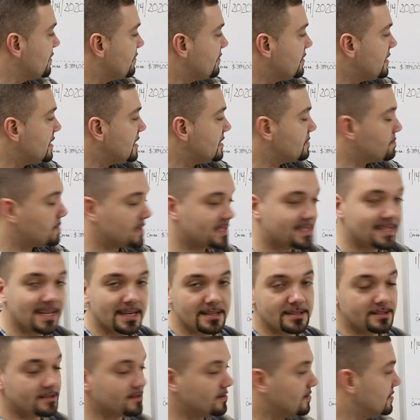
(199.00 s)
of these
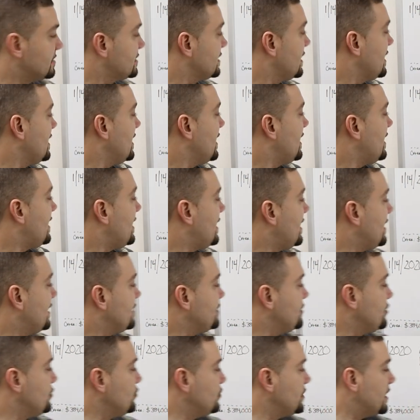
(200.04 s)
potentials. Uh,
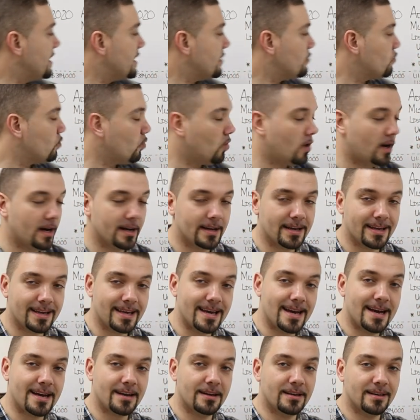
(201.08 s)
unit one,
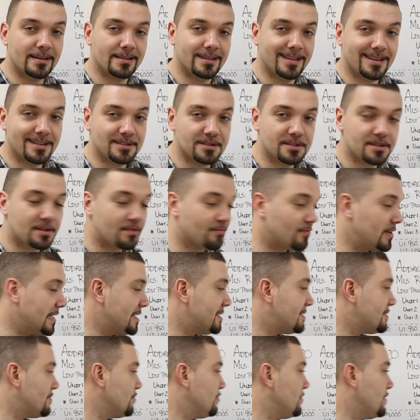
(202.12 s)
again, there's three
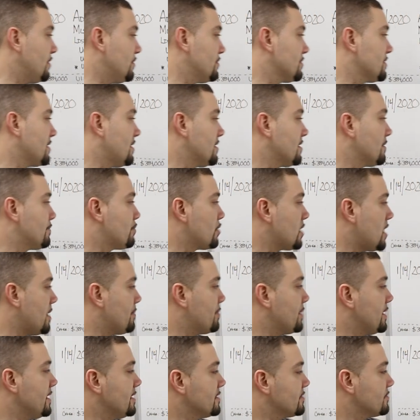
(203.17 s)
studios on the
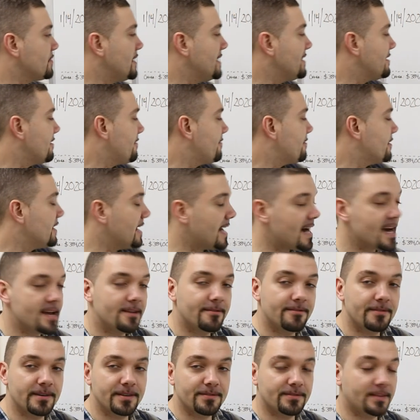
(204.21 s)
property, is rented for
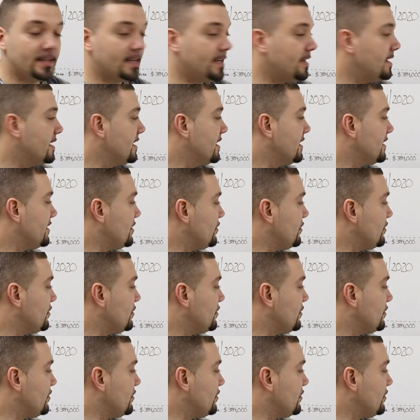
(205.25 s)
950.